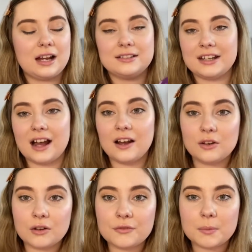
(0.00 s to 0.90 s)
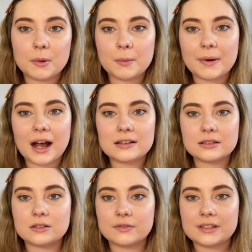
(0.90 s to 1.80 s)
and yeah i love the bubble bars
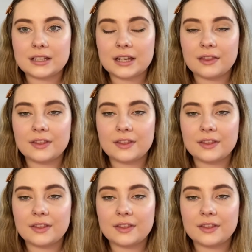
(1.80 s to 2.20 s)
because obviously